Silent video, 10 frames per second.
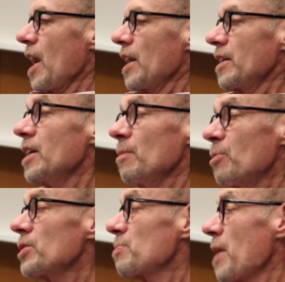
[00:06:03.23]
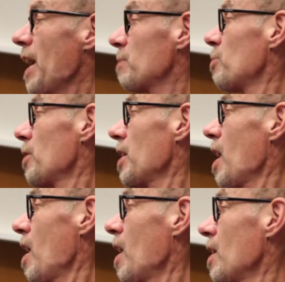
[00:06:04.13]
And he pushed back pretty
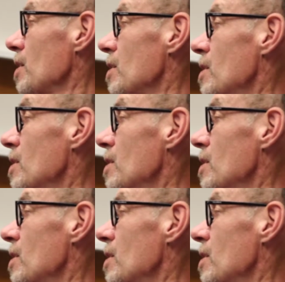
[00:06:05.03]
hard